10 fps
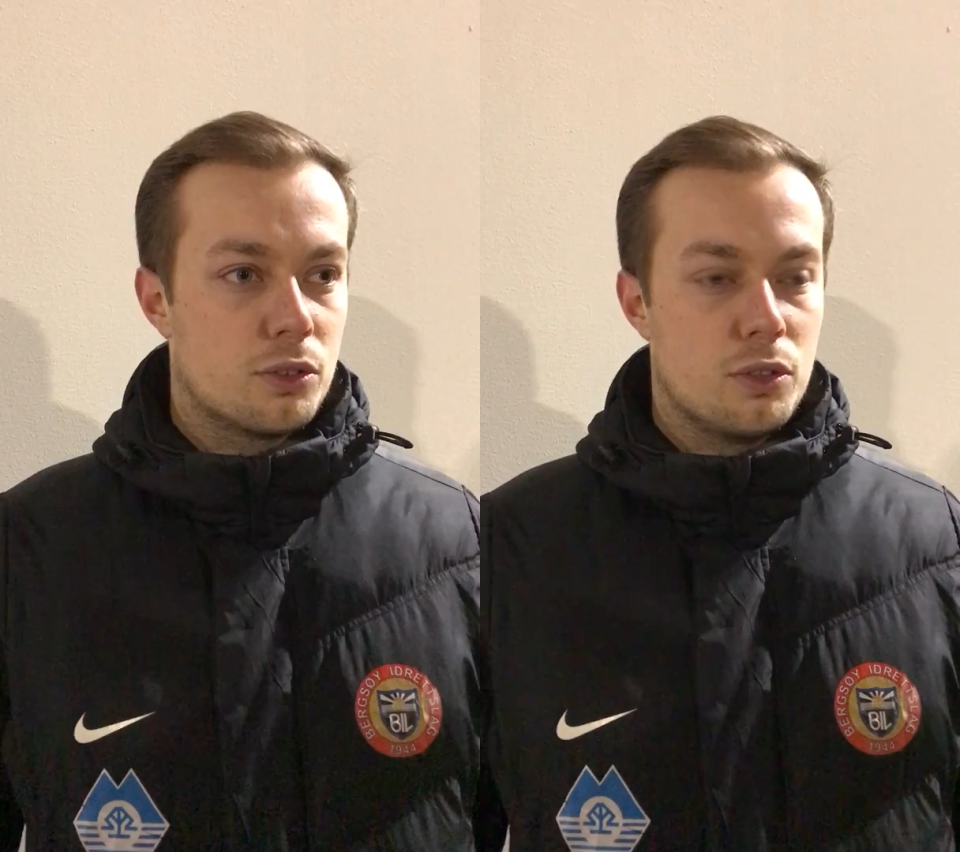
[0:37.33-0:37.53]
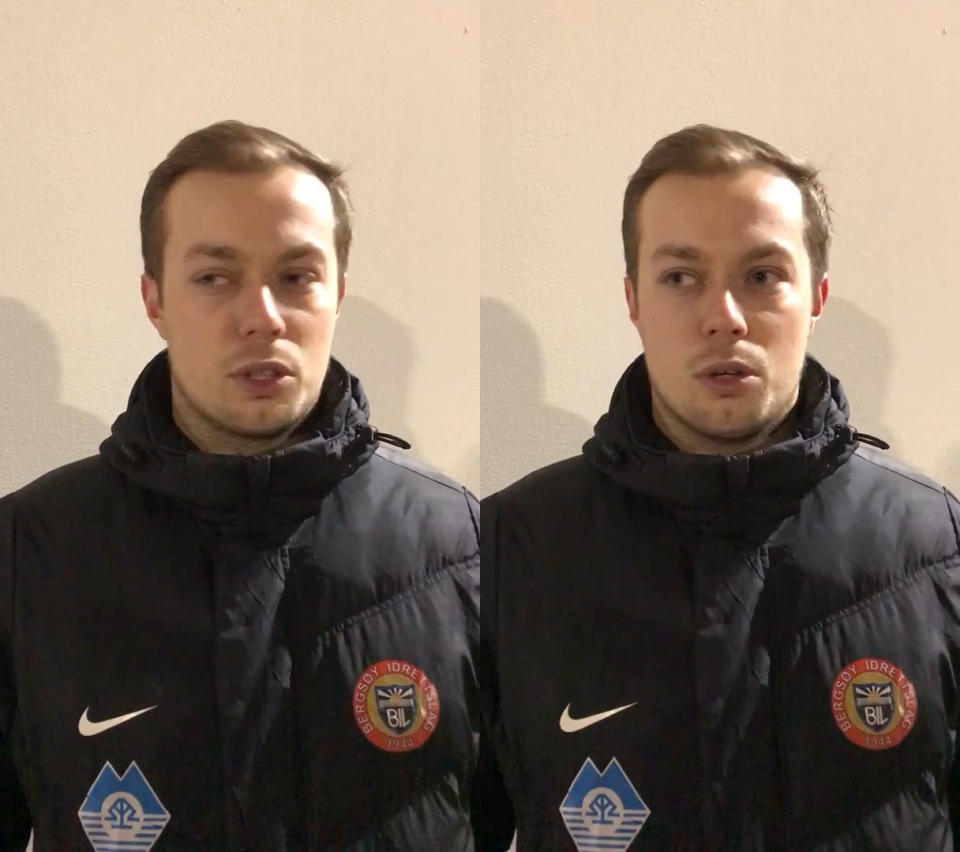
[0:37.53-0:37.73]

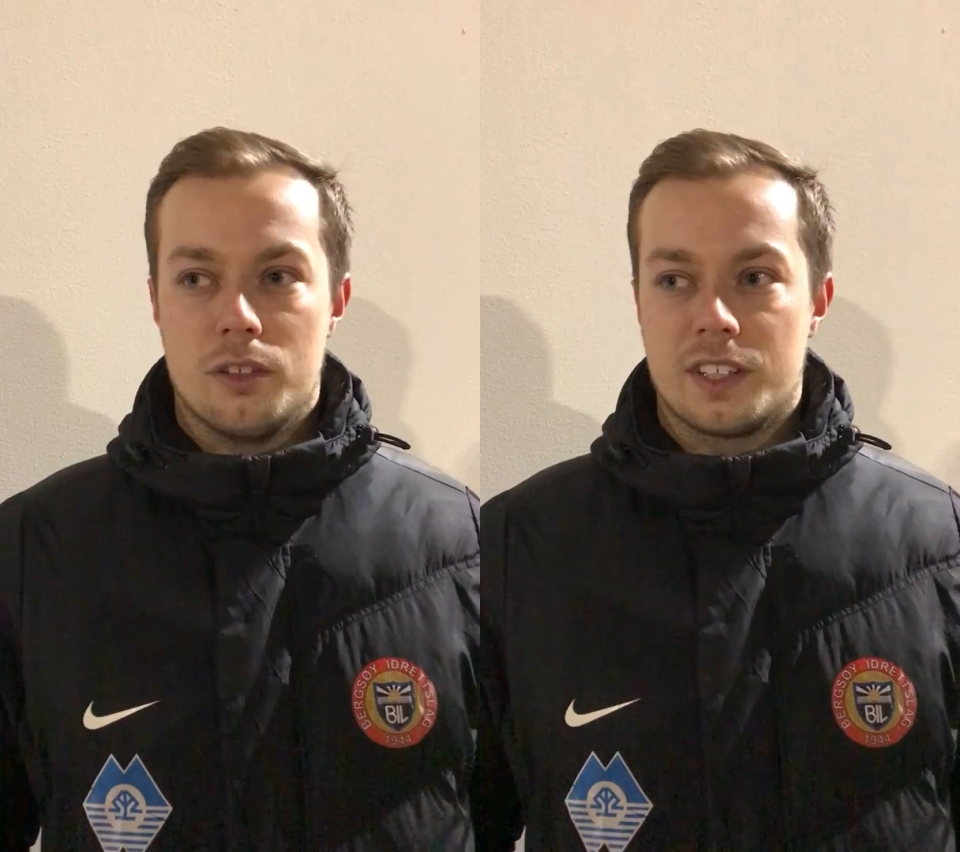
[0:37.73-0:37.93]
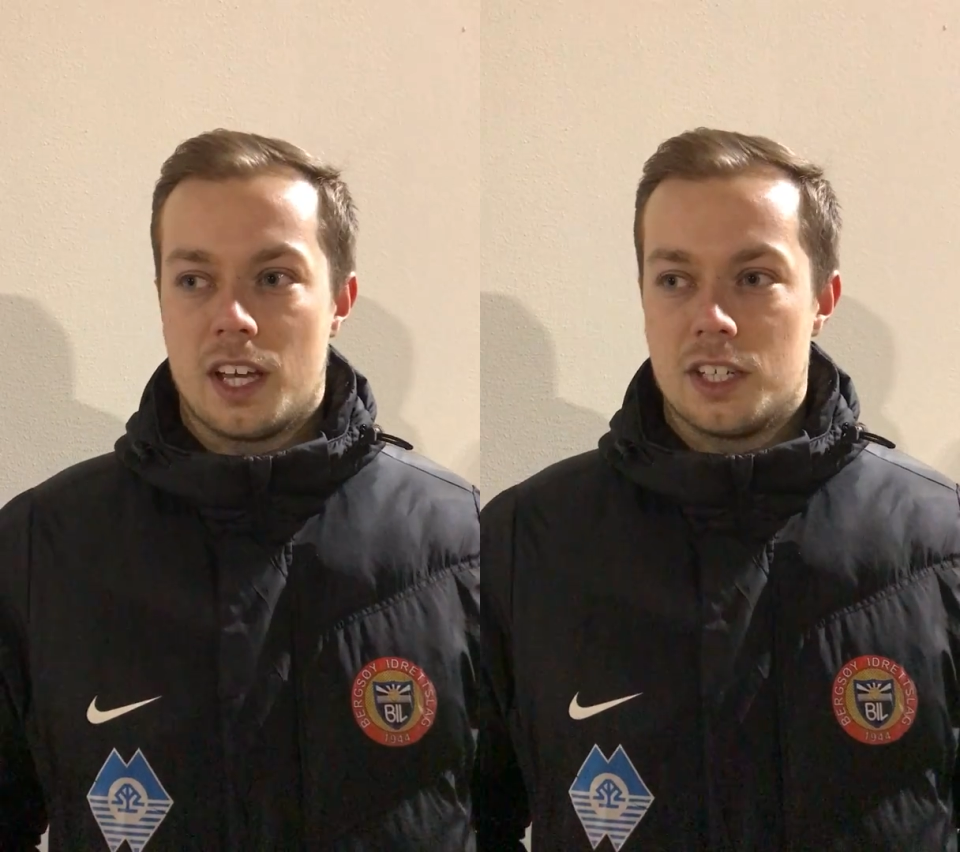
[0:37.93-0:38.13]
through the
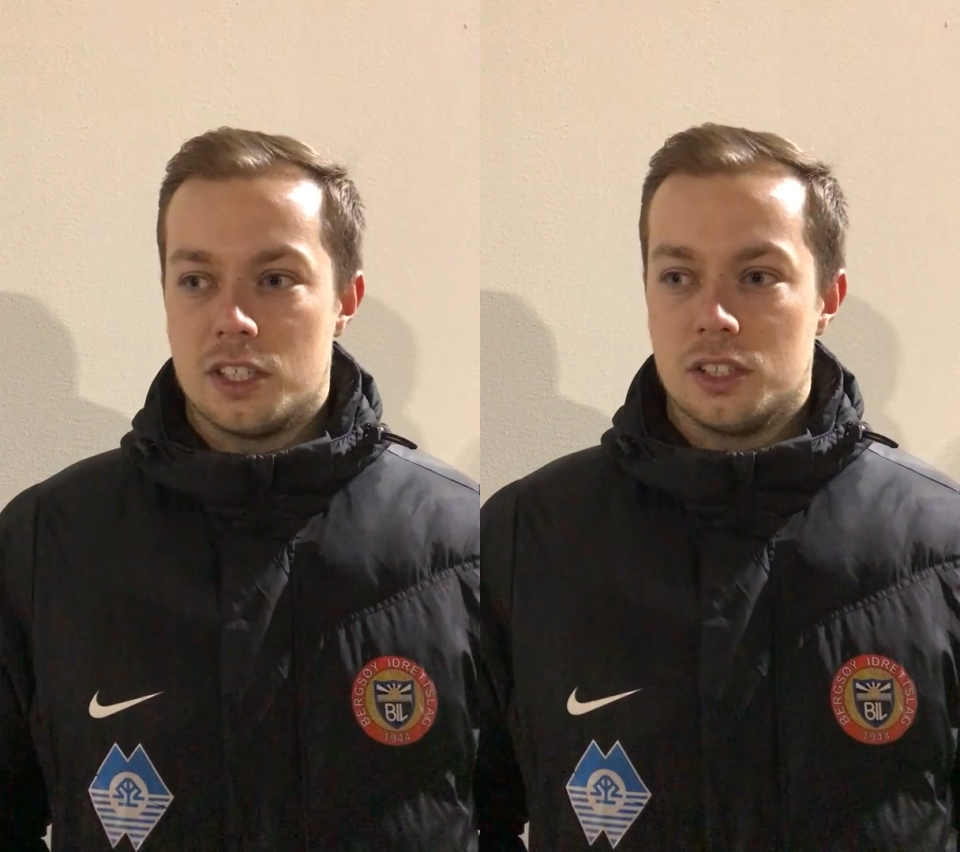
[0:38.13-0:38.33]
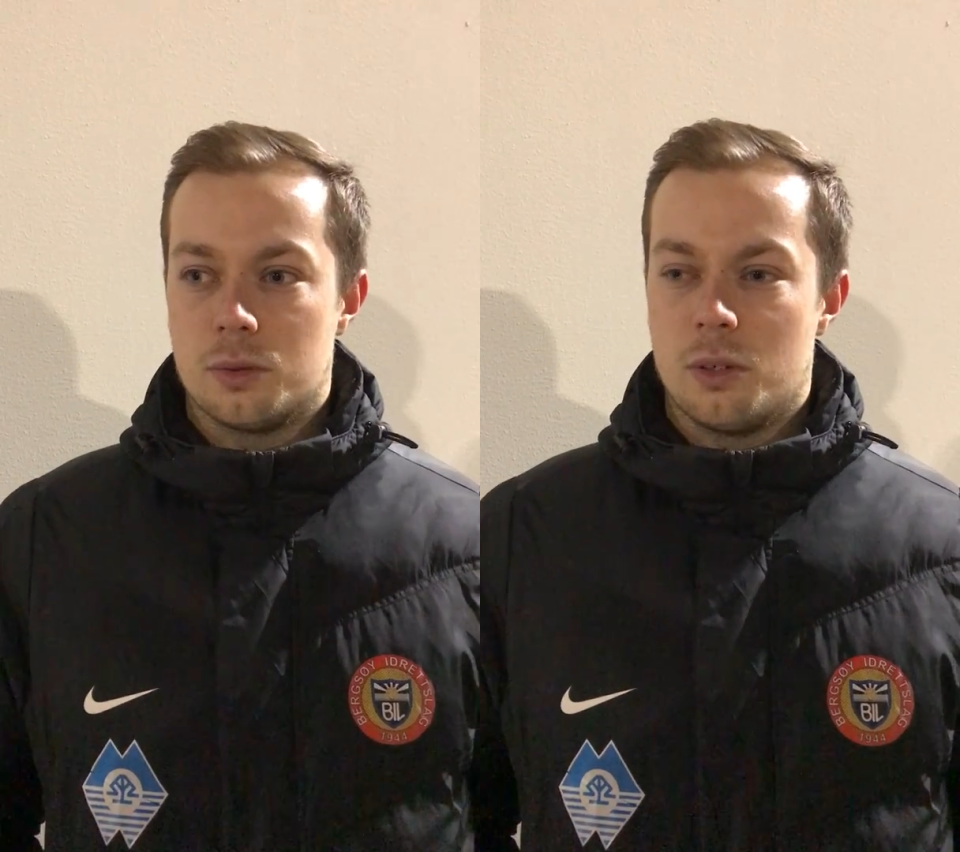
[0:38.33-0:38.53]

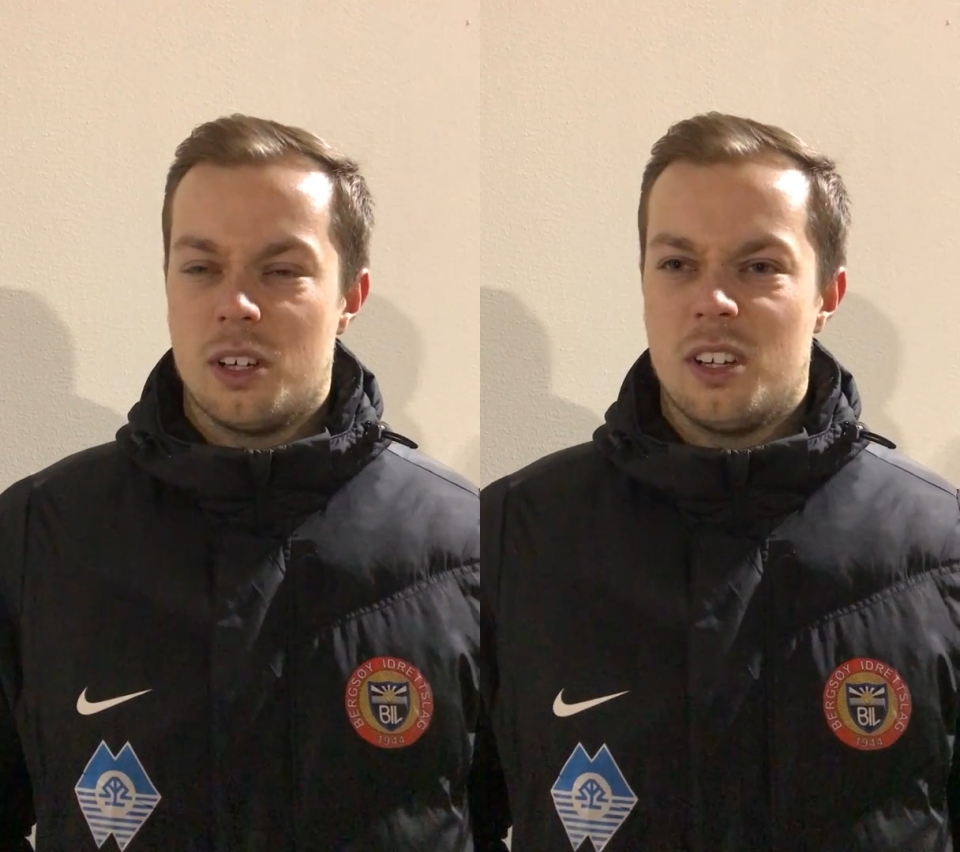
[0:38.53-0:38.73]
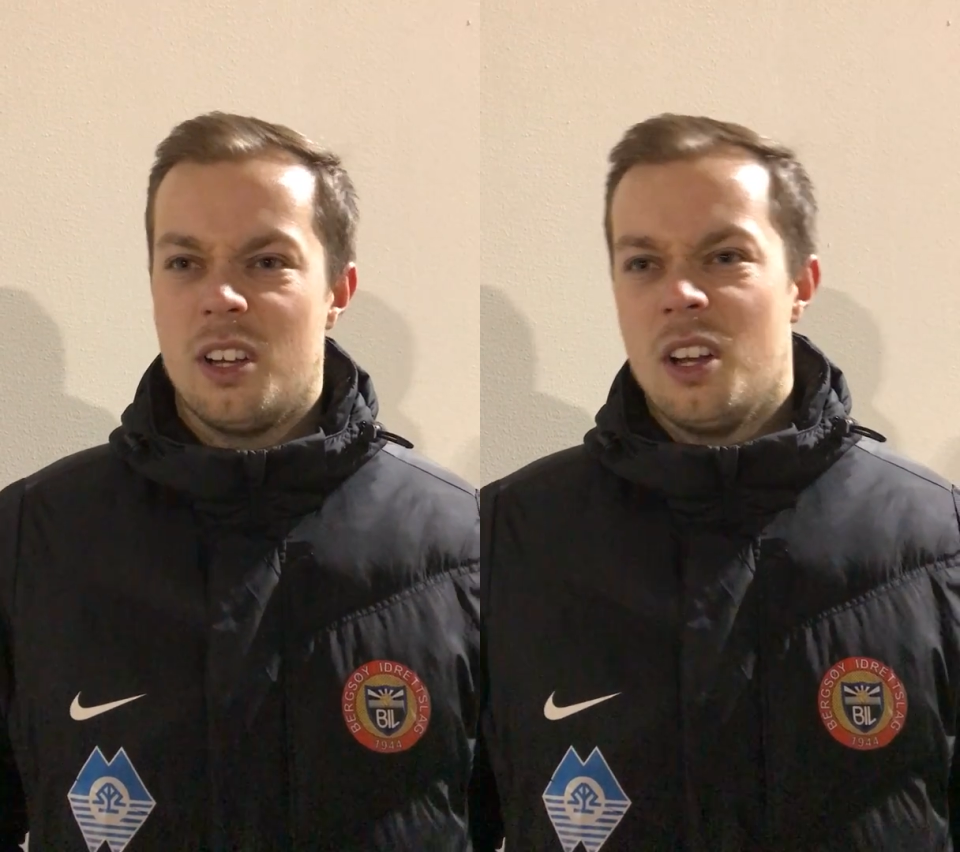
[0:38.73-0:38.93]
qualifications were,